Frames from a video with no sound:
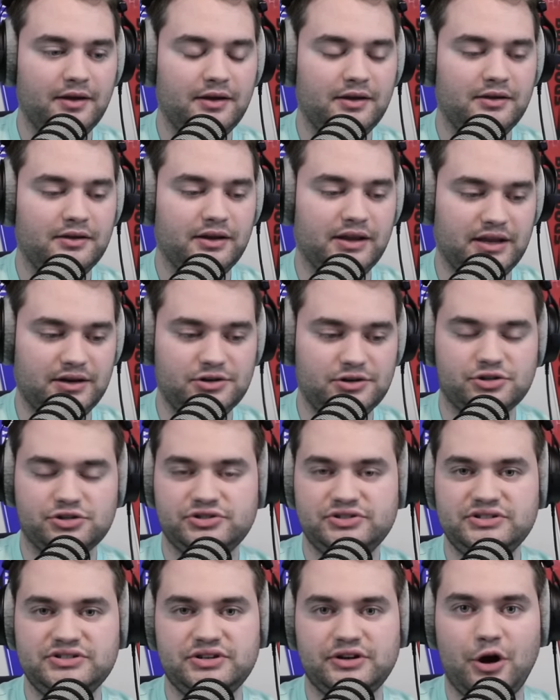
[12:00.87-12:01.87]
in your
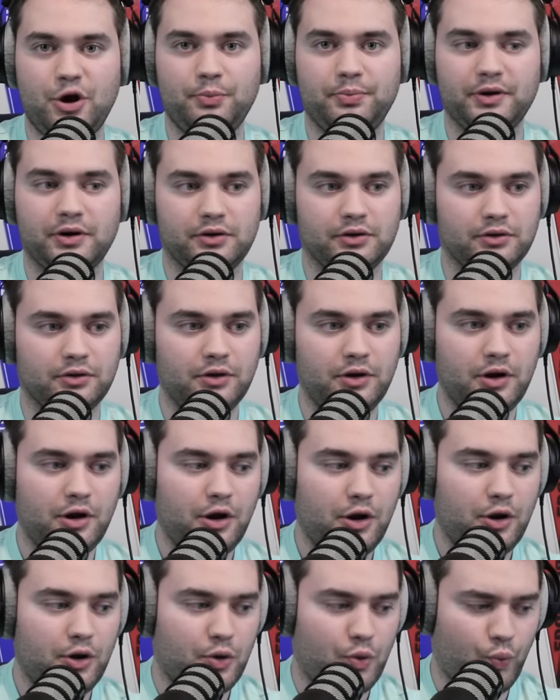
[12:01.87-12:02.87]
season opener
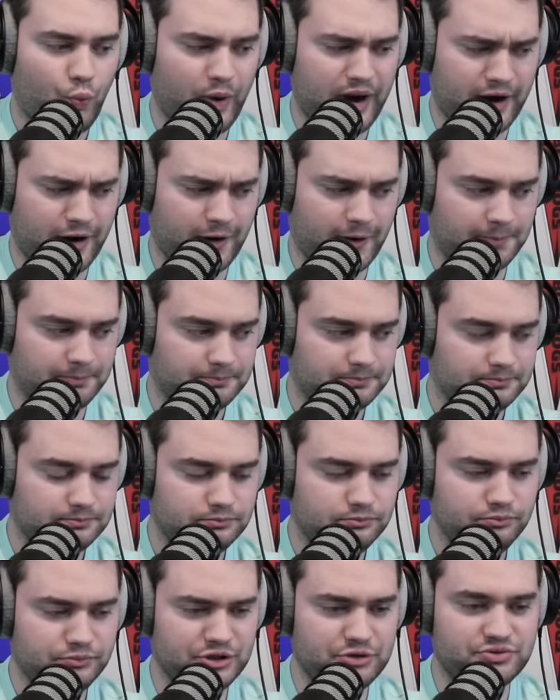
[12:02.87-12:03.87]
where
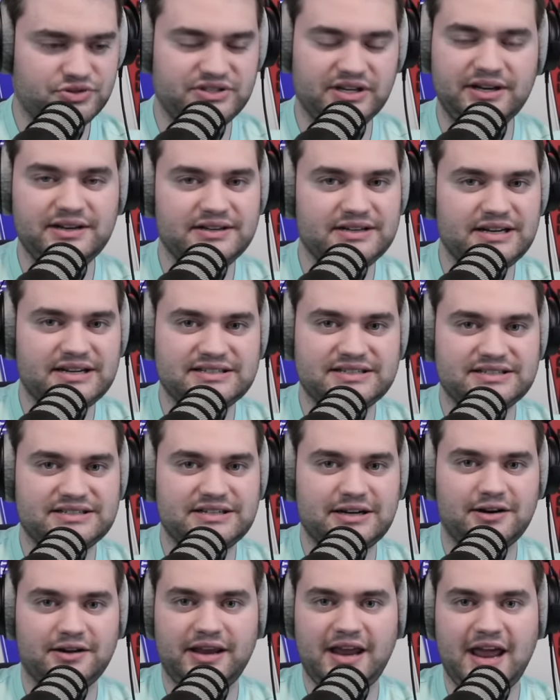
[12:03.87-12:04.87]
you didn't
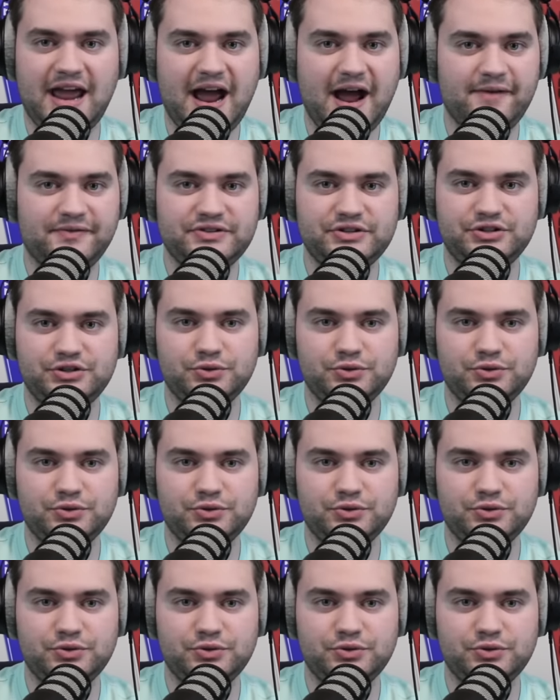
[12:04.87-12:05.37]
necessarily have to do a